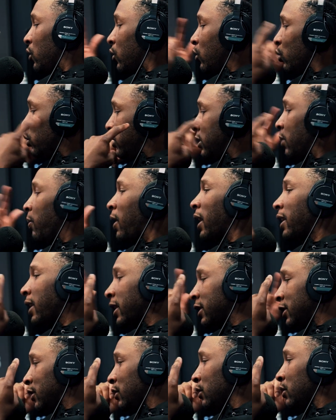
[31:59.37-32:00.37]
Who's somebody
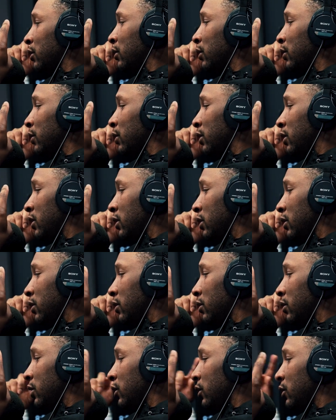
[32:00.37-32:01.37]
that you're
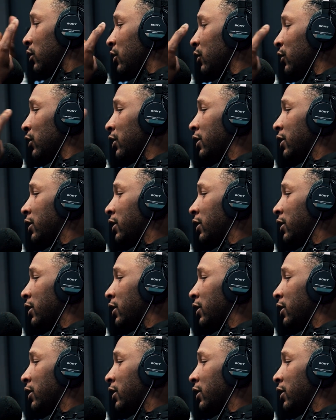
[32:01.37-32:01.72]
you're